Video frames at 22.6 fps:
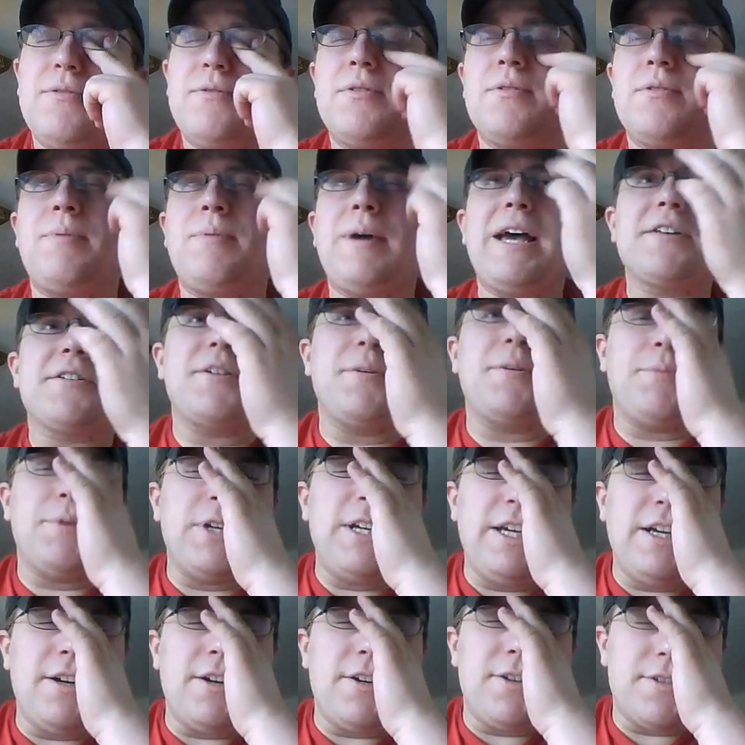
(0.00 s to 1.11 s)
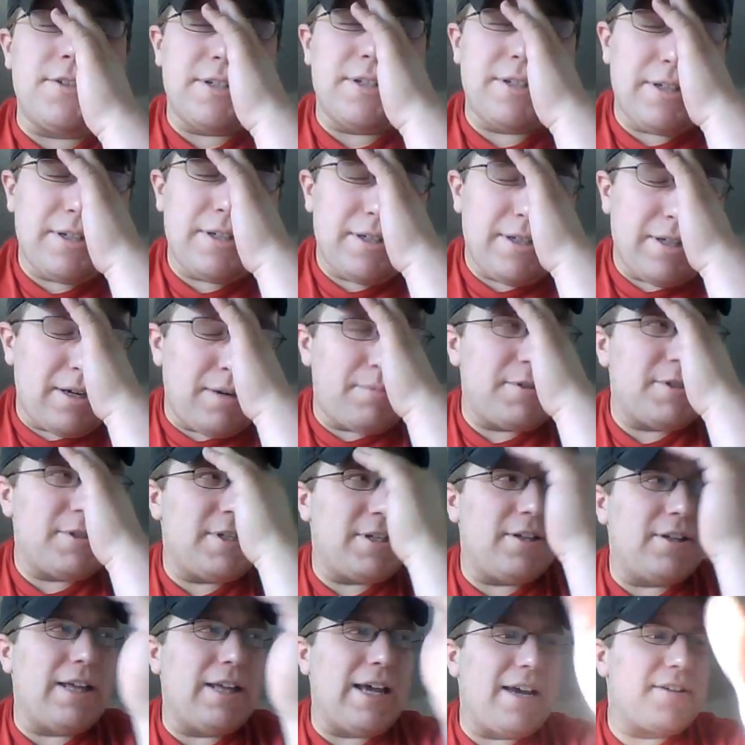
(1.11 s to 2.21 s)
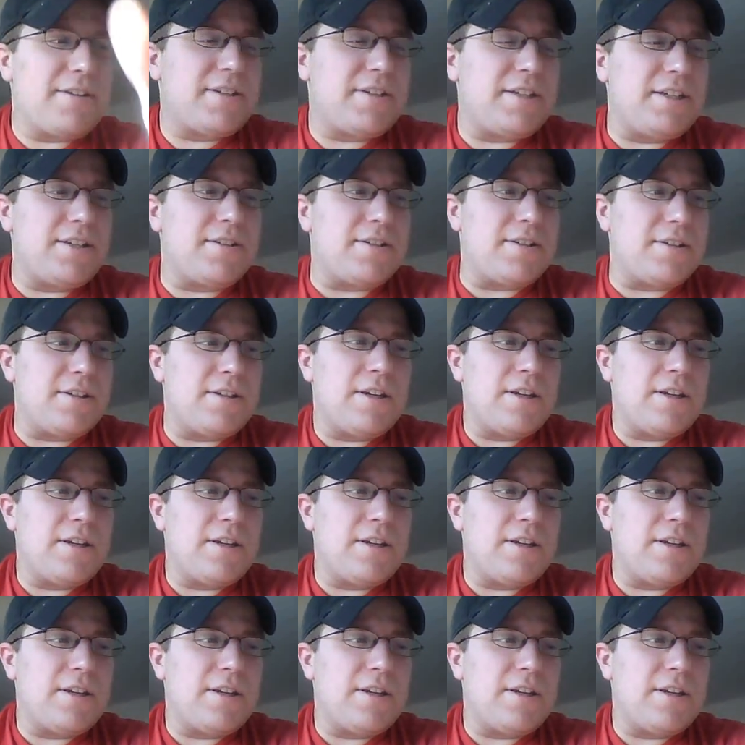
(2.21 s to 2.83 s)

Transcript: the past couple of years, up until last season.